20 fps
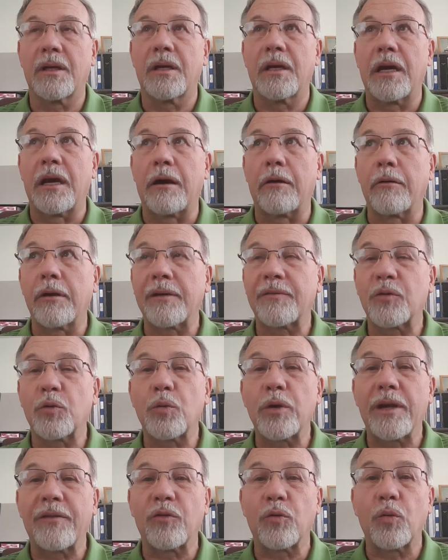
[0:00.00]
However,
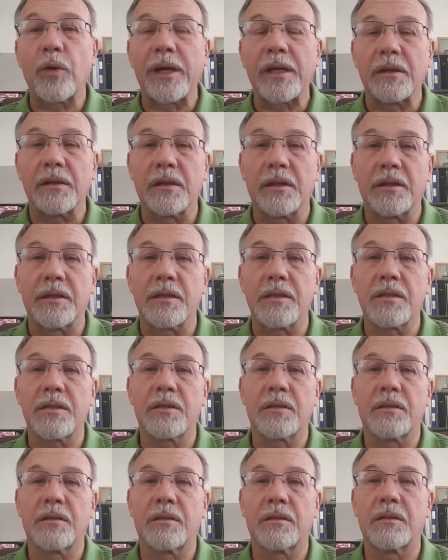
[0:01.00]
we have a wait
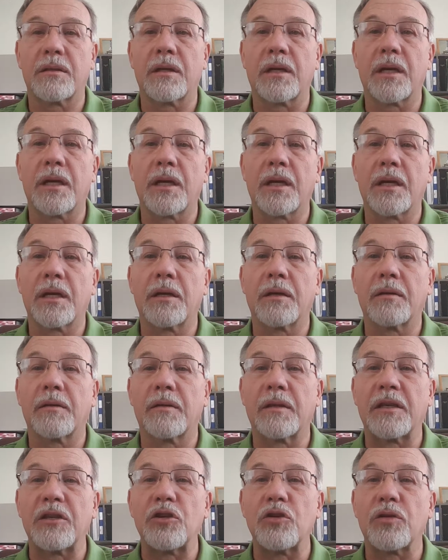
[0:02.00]
list uh,
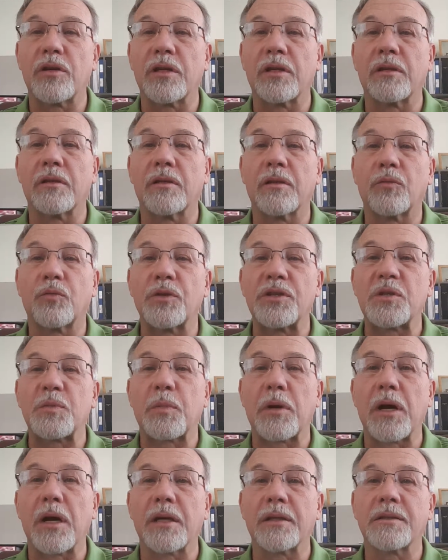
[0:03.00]
that you can
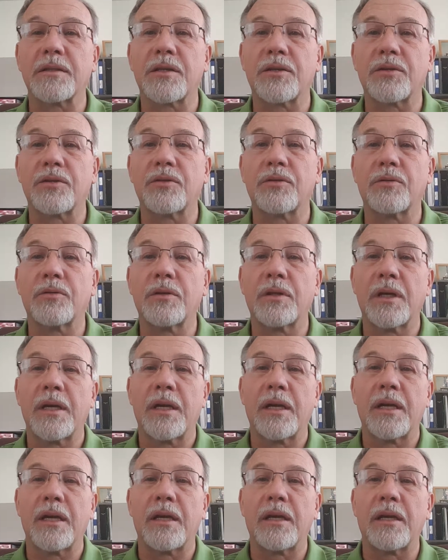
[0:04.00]
respond to.
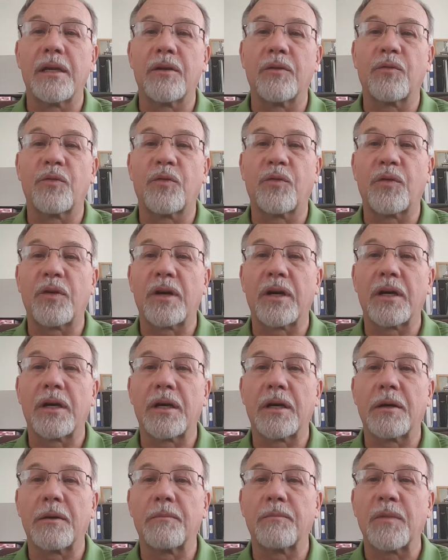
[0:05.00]
If
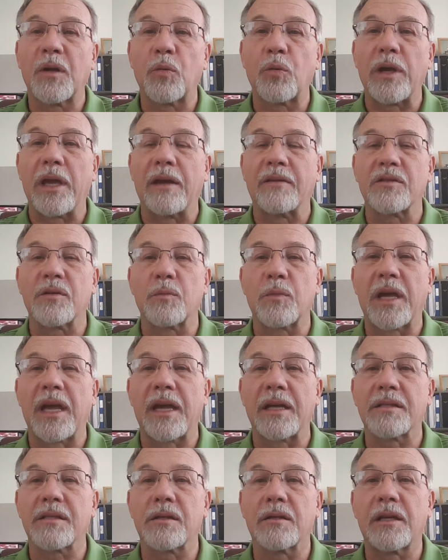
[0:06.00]
uh, we have some
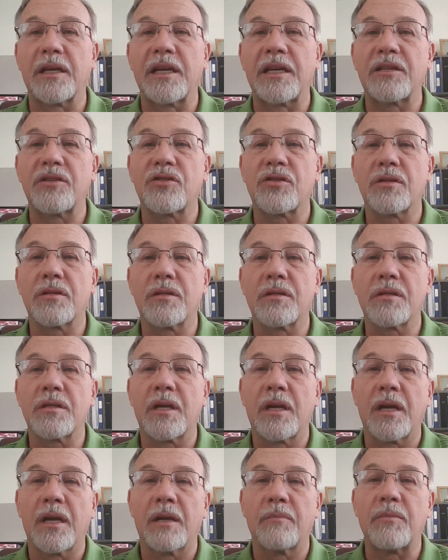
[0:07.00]
cancellations,
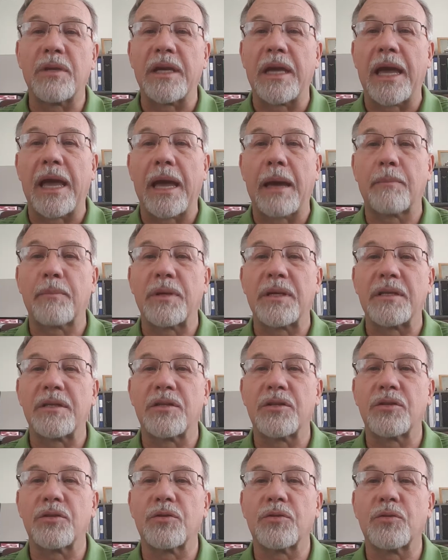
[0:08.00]
be happy
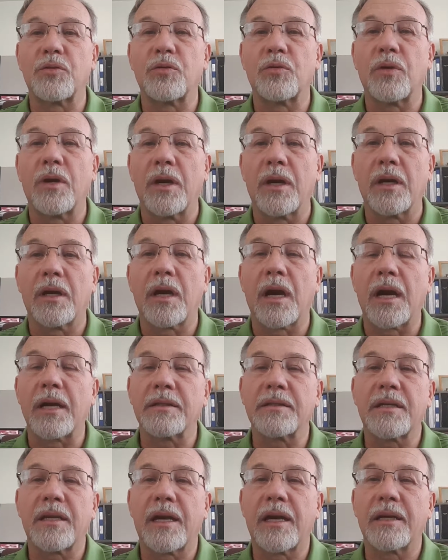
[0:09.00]
to
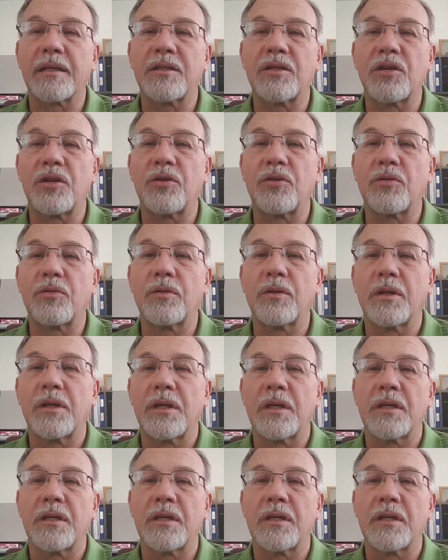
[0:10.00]
contact you.